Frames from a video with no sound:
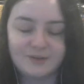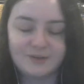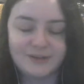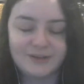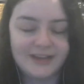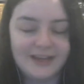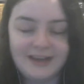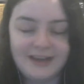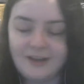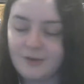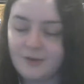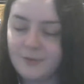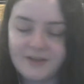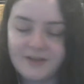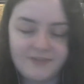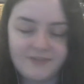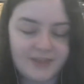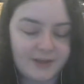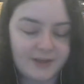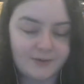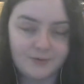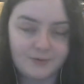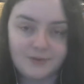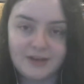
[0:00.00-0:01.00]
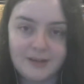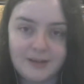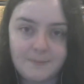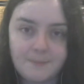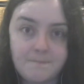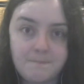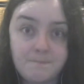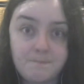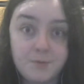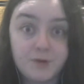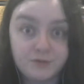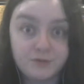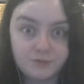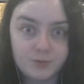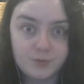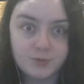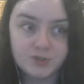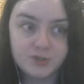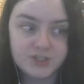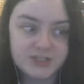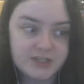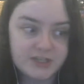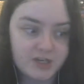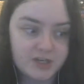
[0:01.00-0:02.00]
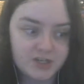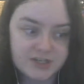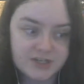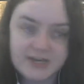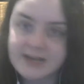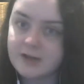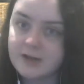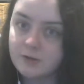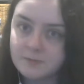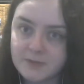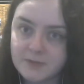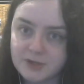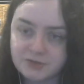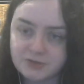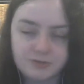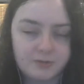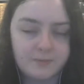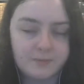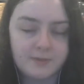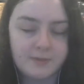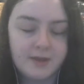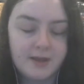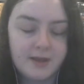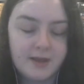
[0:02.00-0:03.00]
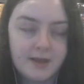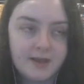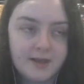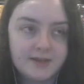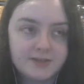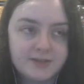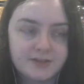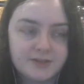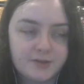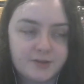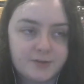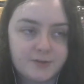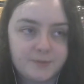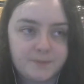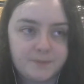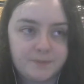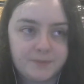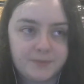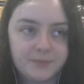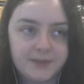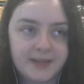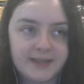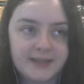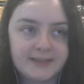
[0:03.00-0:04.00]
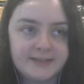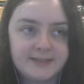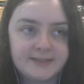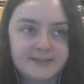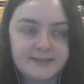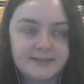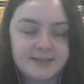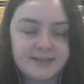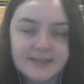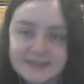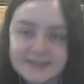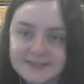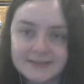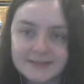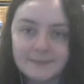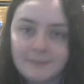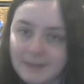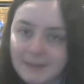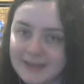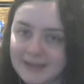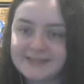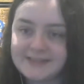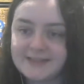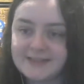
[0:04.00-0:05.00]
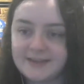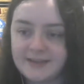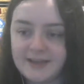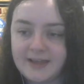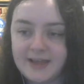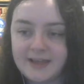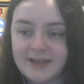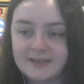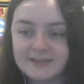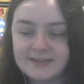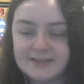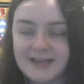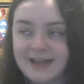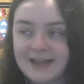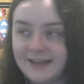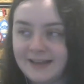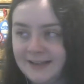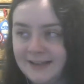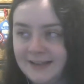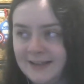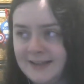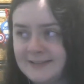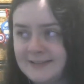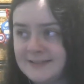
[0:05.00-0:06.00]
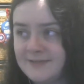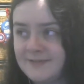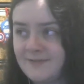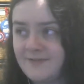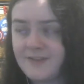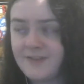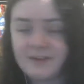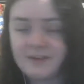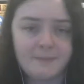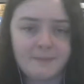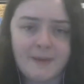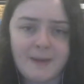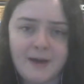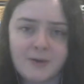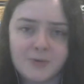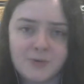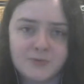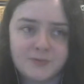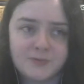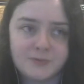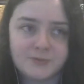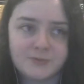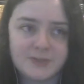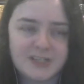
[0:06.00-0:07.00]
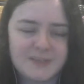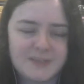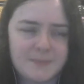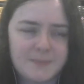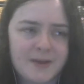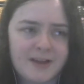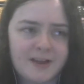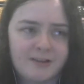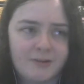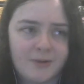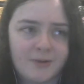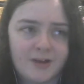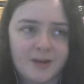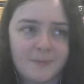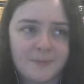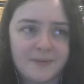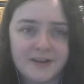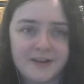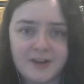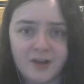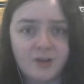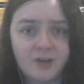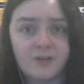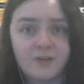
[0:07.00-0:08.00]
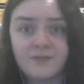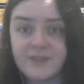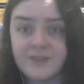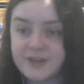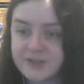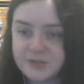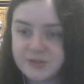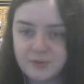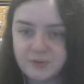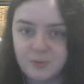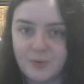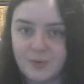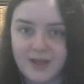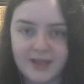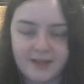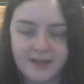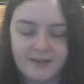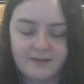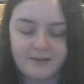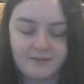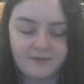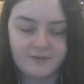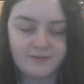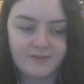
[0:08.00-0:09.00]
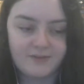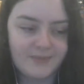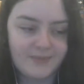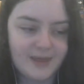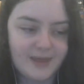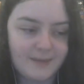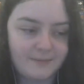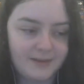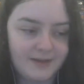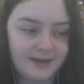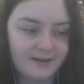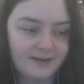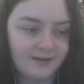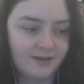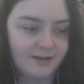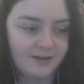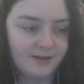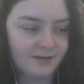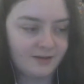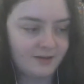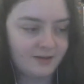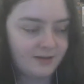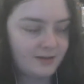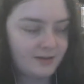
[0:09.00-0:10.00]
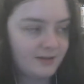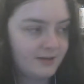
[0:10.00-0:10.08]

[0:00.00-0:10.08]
or healing or whatever they call it before she touched any old mushroom. So it doesn't matter. And Tally is very powerful despite growing up in an unconventional way from them in her